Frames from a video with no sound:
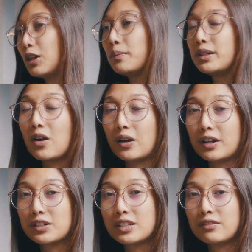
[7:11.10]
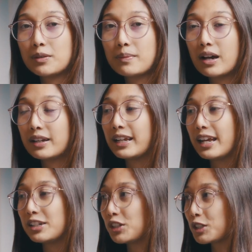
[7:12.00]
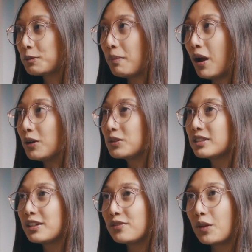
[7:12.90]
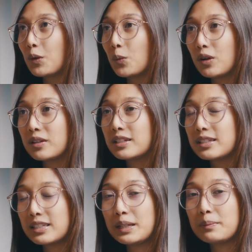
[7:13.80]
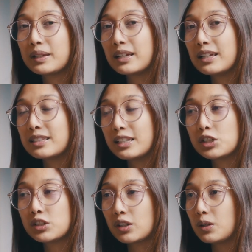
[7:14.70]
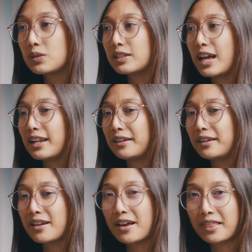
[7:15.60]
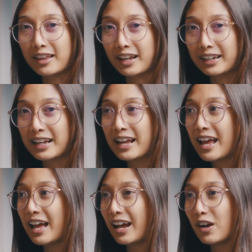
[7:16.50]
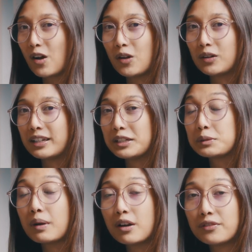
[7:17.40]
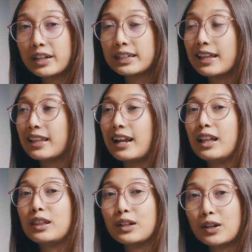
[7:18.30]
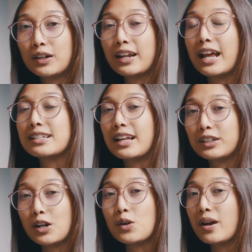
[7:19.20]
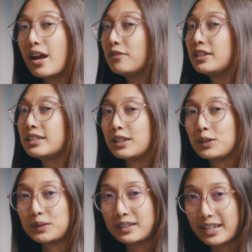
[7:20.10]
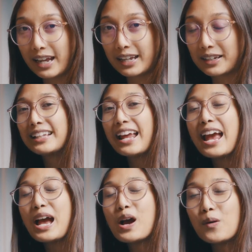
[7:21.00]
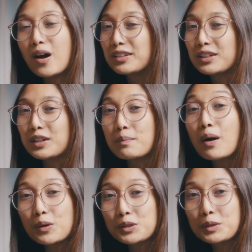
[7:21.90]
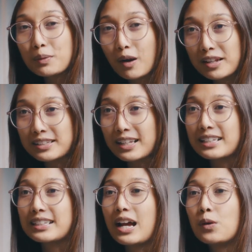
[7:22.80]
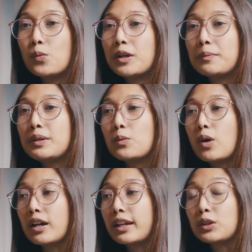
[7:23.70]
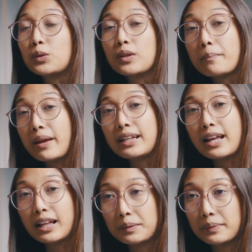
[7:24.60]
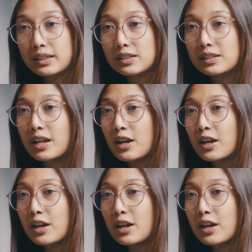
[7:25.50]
be hard on yourself about it and just post it for the world to see, because this shows that nothing at all is perfect and that I learn as I go every single day. Now onto the post process. I will be walking through the main elements